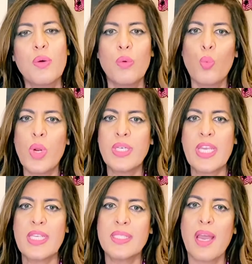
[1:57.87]
what
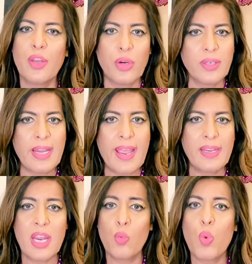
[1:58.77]
is thyroid gland
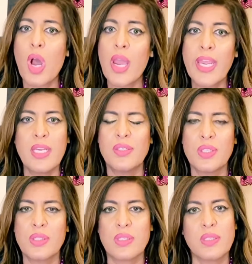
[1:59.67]
and why it
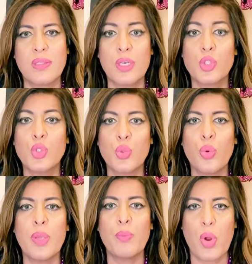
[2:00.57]
is considered so
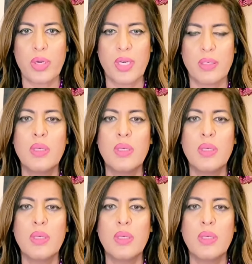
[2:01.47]
important?